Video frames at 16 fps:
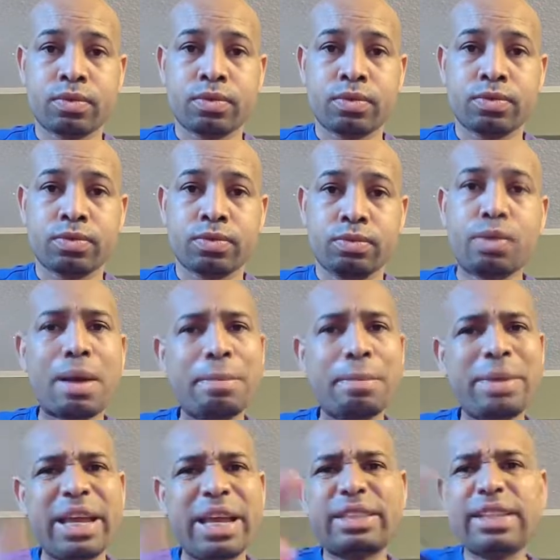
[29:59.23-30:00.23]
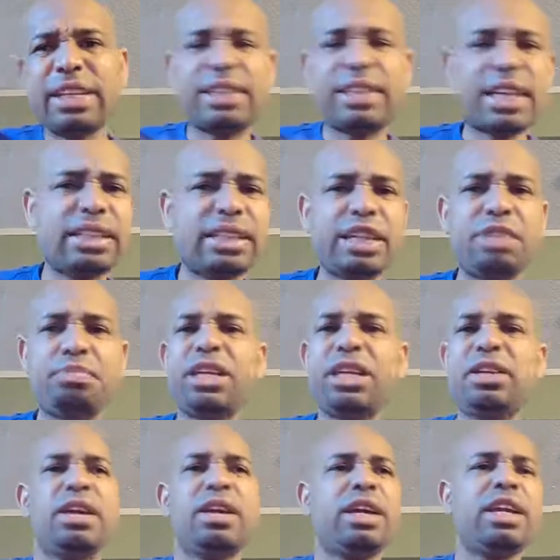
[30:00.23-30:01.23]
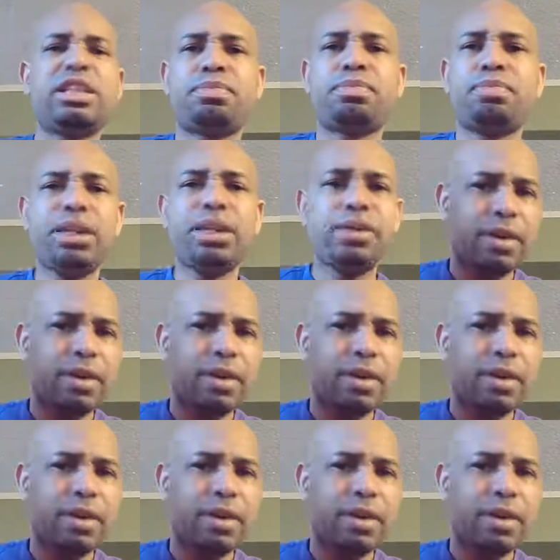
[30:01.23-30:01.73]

What my man Zeke said, he just beat